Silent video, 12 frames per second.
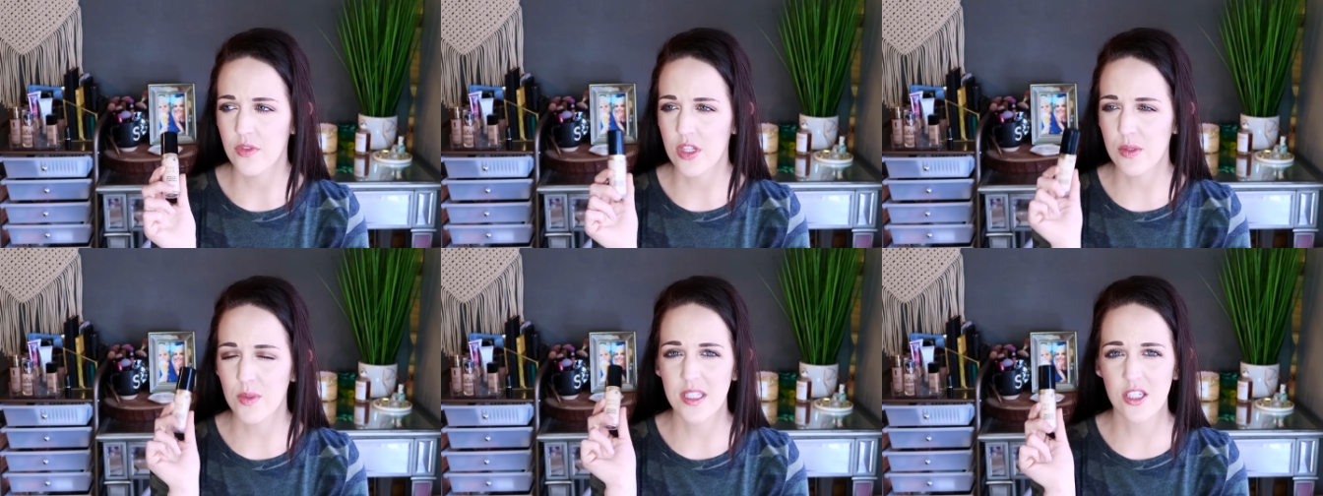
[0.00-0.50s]

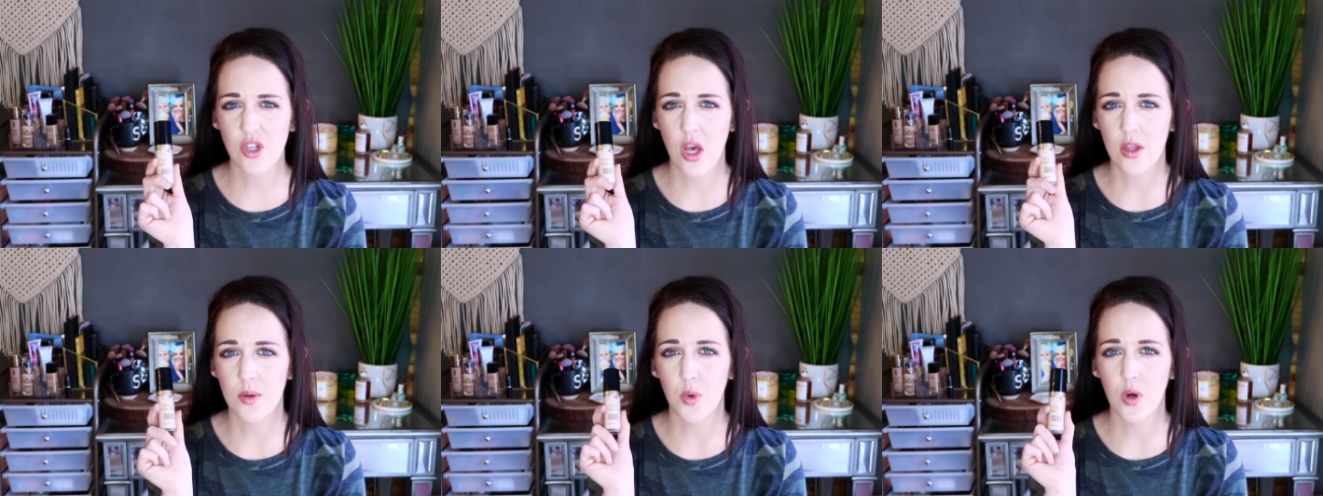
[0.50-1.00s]
this one's a
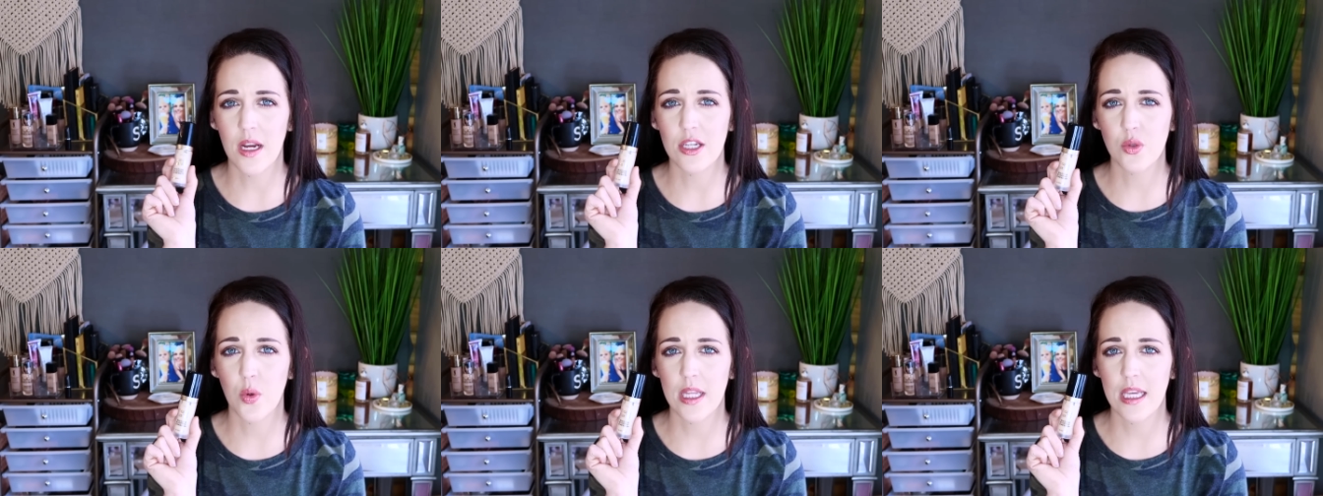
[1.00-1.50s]
dollar more at
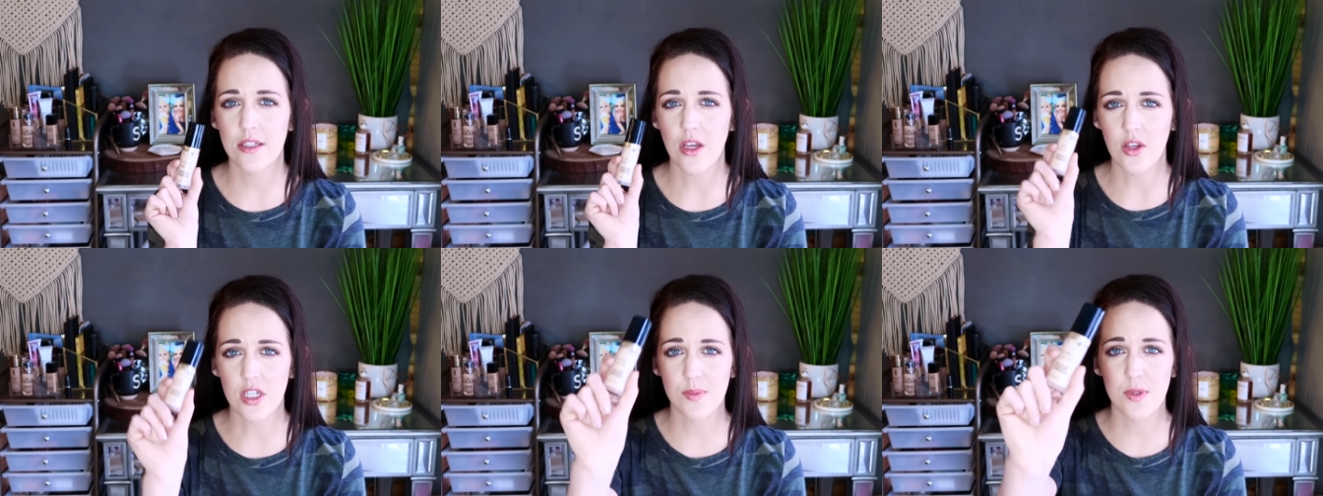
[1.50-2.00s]
$28,
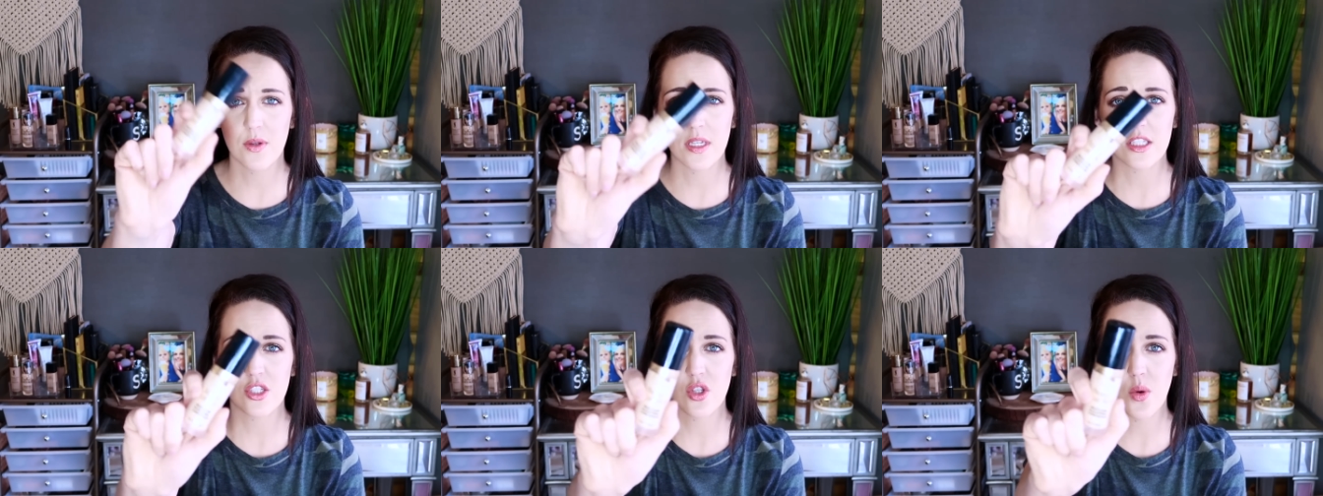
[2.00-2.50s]
but you
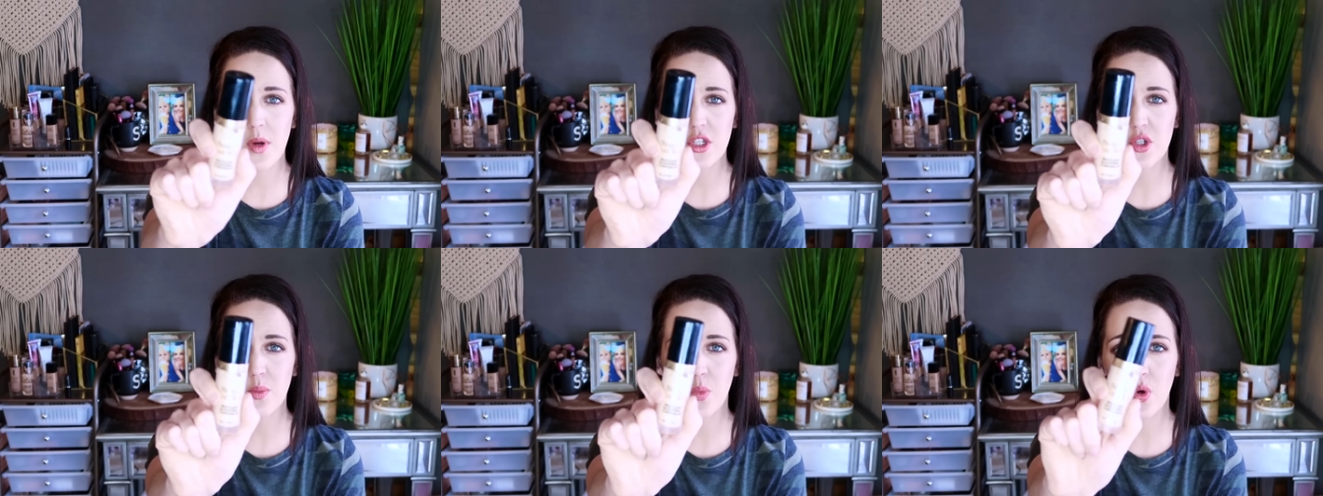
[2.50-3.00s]
get so
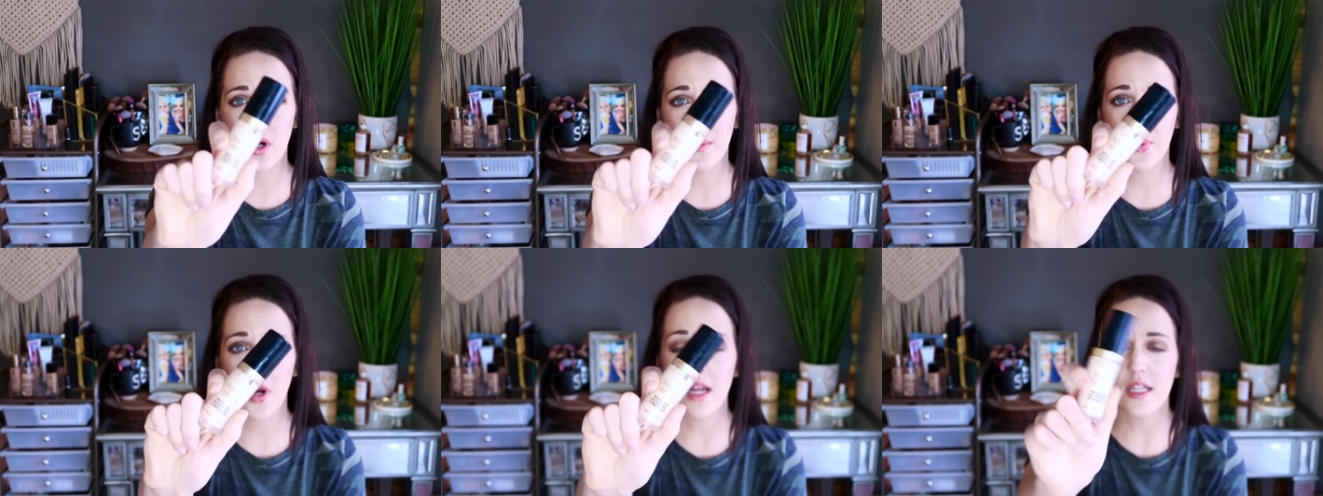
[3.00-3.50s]
much
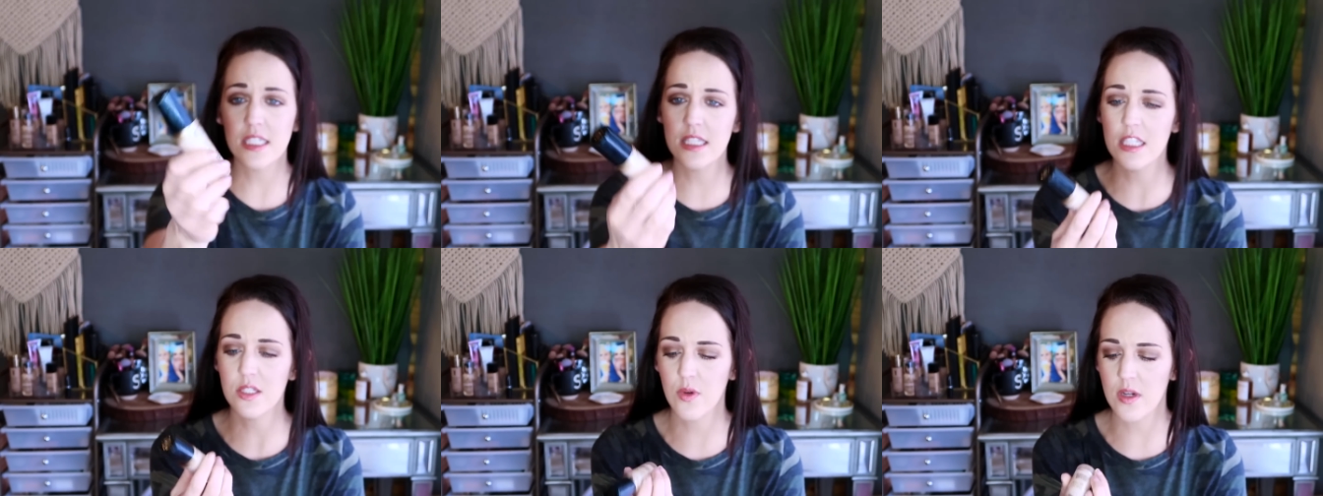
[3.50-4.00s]
more product
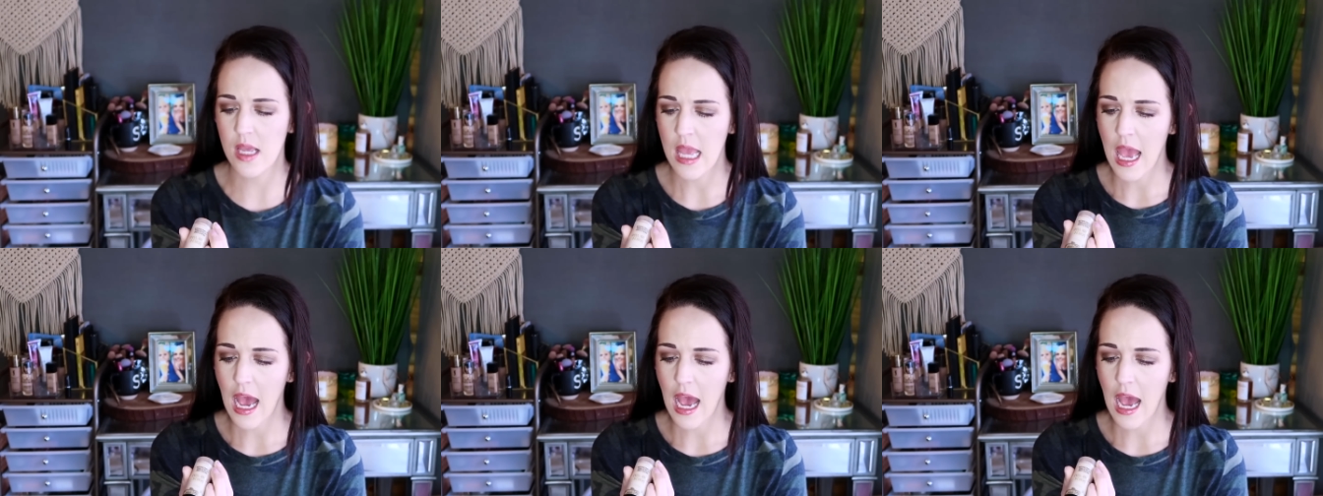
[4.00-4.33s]
in this one.